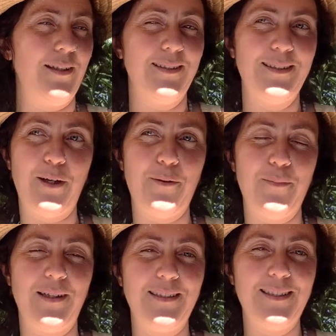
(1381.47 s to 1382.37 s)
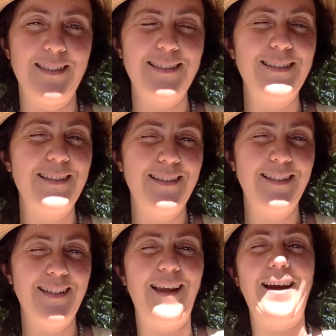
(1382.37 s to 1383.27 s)
in so much.
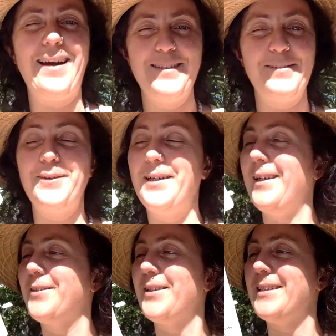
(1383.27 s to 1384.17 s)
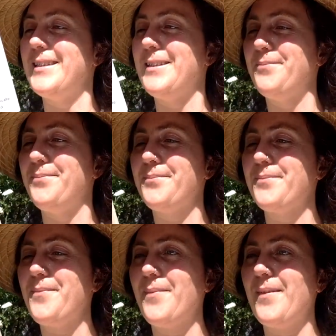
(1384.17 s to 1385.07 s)
It's really interesting.
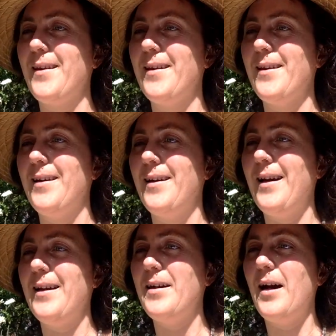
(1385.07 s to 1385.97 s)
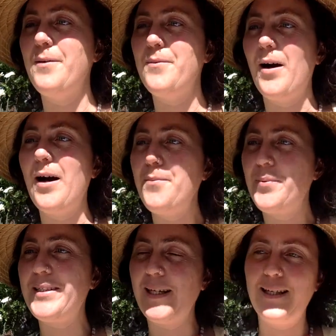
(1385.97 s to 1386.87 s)
And I'm
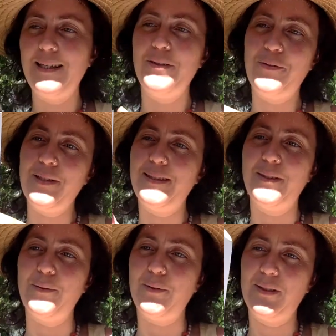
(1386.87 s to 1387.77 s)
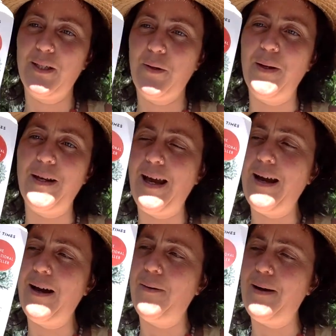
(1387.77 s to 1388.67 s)
particularly interested also in
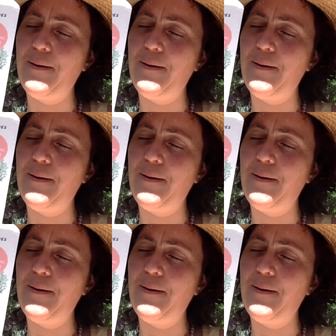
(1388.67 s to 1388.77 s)
how